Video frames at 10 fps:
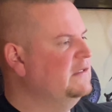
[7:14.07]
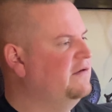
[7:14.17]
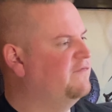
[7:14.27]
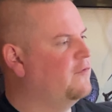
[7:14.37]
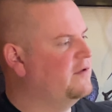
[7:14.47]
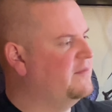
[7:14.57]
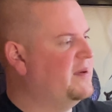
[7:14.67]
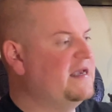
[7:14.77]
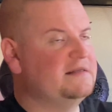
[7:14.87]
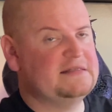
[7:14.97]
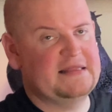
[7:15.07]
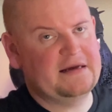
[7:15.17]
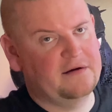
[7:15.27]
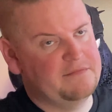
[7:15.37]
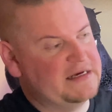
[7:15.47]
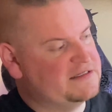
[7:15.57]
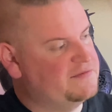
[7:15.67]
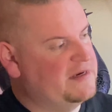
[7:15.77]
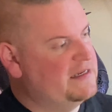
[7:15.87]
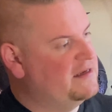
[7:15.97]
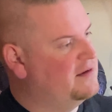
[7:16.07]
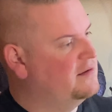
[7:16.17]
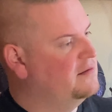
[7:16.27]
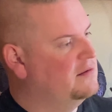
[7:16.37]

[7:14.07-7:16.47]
For the pants, they are mixed media.